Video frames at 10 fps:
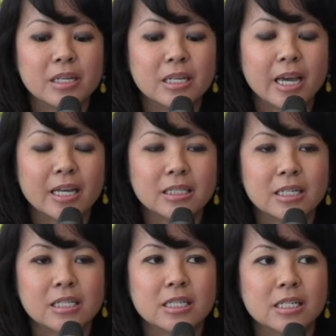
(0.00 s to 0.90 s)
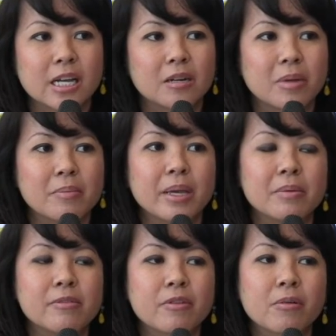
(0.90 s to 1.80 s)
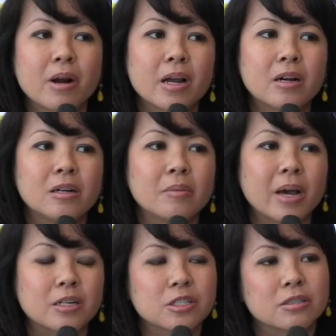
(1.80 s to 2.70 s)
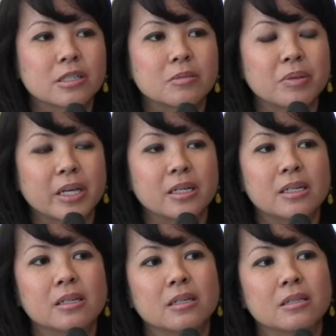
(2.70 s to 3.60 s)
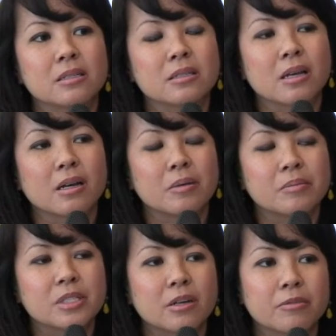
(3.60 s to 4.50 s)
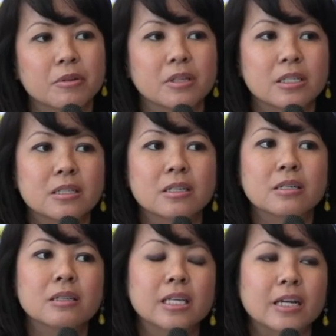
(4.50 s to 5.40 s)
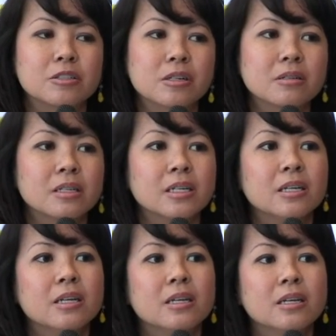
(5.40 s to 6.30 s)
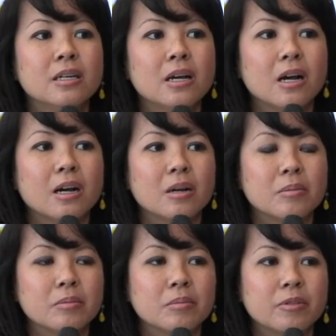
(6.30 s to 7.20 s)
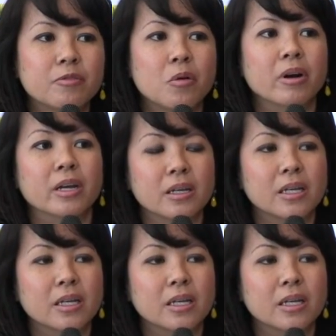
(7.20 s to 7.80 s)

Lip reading: Cat Daddies is kind of my baby for a while, and I'm actually planning to self-release it theatrically before it